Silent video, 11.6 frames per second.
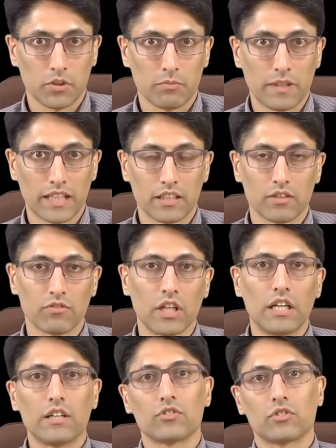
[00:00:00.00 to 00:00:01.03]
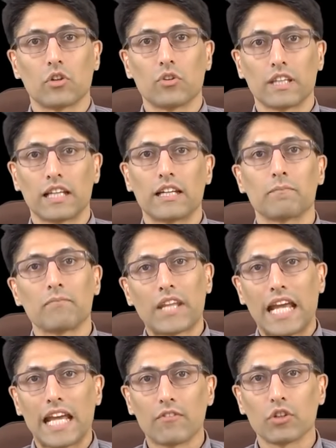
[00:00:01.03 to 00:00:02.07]
perspective so that
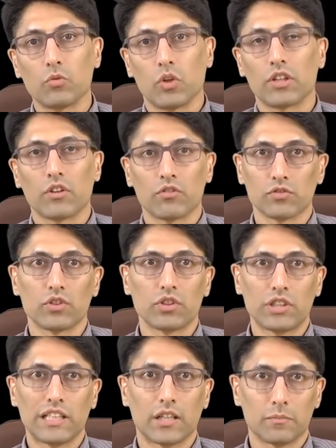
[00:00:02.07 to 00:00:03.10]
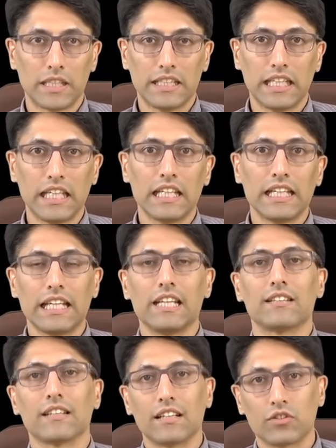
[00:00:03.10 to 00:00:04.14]
everyone through the CRPD
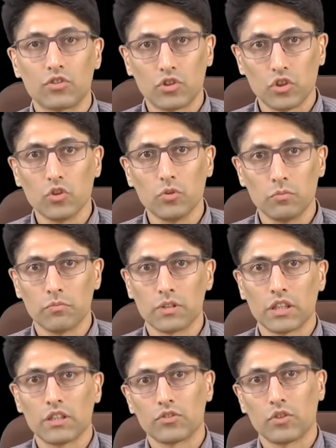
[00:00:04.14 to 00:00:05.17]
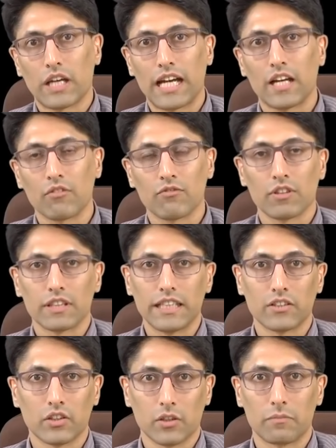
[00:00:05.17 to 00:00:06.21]
is assumed to have
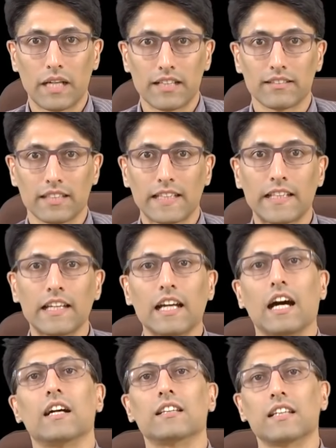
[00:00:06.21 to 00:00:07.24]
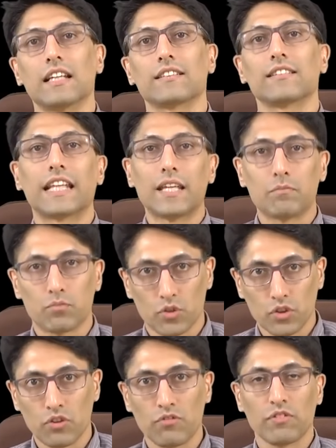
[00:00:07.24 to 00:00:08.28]
legal capacity unless they
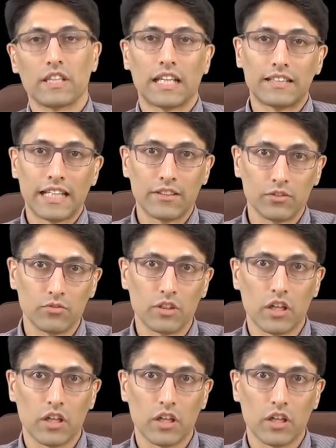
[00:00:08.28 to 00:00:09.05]
prove that they do